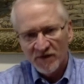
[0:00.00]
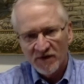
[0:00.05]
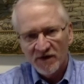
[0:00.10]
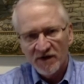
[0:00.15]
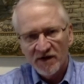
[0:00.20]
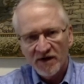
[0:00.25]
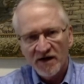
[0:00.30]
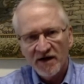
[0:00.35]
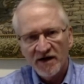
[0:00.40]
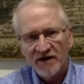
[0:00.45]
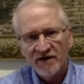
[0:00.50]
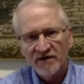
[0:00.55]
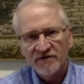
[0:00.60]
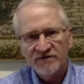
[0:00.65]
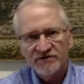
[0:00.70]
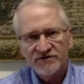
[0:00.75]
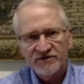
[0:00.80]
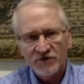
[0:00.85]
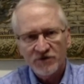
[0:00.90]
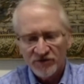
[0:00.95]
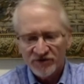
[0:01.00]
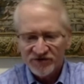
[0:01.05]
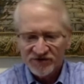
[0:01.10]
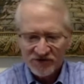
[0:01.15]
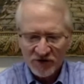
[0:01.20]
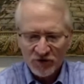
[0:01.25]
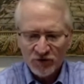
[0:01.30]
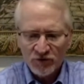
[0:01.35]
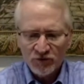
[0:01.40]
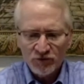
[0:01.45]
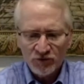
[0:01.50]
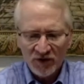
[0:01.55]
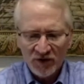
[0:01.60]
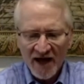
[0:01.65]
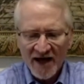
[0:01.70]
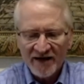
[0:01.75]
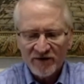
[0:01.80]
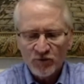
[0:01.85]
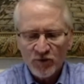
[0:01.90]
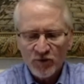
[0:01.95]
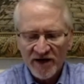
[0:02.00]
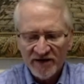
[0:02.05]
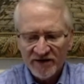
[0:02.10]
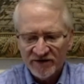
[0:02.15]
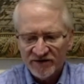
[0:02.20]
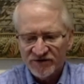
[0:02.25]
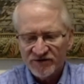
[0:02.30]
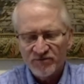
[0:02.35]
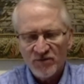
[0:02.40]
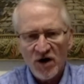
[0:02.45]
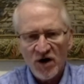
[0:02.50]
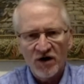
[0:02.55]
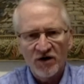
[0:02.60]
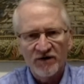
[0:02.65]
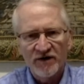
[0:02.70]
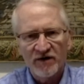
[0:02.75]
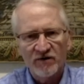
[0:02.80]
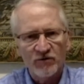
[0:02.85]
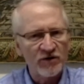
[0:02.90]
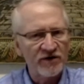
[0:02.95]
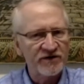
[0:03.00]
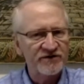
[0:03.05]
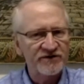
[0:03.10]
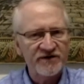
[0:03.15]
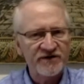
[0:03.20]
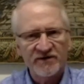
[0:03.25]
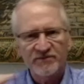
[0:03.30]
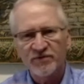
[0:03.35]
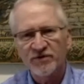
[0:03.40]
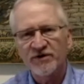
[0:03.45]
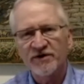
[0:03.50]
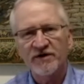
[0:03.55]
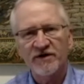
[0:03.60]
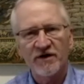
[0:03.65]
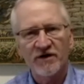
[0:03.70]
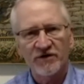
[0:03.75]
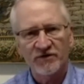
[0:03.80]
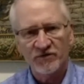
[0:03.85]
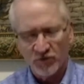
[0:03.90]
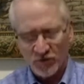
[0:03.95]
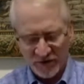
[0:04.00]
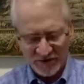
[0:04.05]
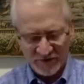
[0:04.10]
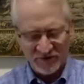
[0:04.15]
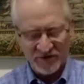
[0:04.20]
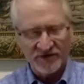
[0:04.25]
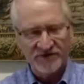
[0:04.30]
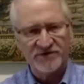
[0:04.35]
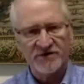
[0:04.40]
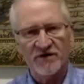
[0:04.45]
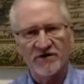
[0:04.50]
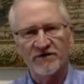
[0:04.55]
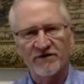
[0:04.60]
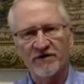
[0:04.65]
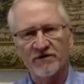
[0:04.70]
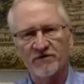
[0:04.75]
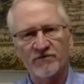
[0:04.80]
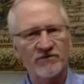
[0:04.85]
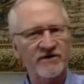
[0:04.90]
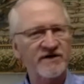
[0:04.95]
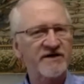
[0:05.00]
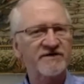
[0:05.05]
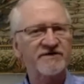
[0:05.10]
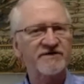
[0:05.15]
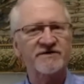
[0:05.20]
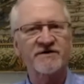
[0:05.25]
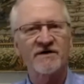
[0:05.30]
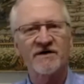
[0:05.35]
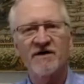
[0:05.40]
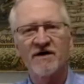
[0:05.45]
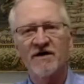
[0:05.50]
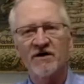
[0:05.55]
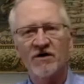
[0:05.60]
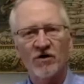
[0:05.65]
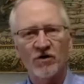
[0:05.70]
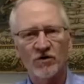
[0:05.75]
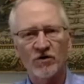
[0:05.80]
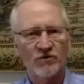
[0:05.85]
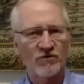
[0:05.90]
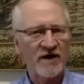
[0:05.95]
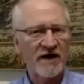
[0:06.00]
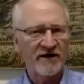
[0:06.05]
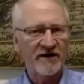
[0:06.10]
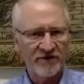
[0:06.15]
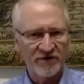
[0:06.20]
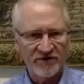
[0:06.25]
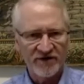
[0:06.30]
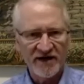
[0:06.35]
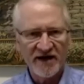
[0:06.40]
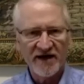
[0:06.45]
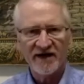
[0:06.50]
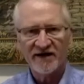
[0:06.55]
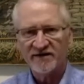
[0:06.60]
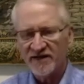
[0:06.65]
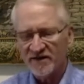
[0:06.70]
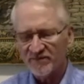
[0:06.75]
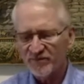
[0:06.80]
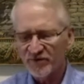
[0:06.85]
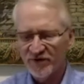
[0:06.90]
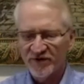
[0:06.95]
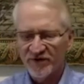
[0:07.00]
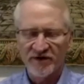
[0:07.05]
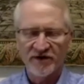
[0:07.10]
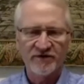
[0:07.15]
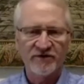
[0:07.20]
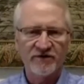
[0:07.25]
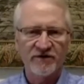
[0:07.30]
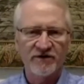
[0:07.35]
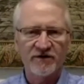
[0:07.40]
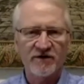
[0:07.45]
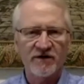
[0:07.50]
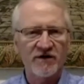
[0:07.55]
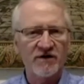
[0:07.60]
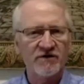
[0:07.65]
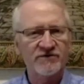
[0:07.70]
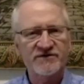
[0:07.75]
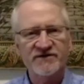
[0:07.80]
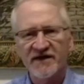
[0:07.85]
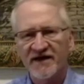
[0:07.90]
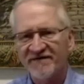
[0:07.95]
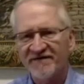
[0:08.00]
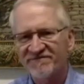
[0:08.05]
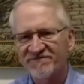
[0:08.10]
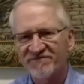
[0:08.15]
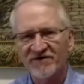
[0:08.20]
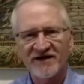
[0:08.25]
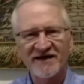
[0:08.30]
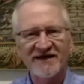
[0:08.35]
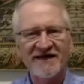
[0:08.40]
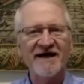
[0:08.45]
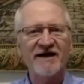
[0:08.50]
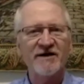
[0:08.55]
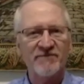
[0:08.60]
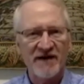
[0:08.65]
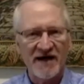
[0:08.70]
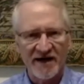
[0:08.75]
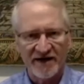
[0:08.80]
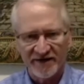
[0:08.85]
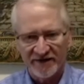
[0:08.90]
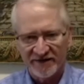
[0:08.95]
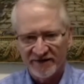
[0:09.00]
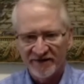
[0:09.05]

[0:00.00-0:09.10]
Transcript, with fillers: Uh, so it's so lightweight and small that once they put it on, whether it's on their wrist or around their neck, they put it under their clothes, they forget about it.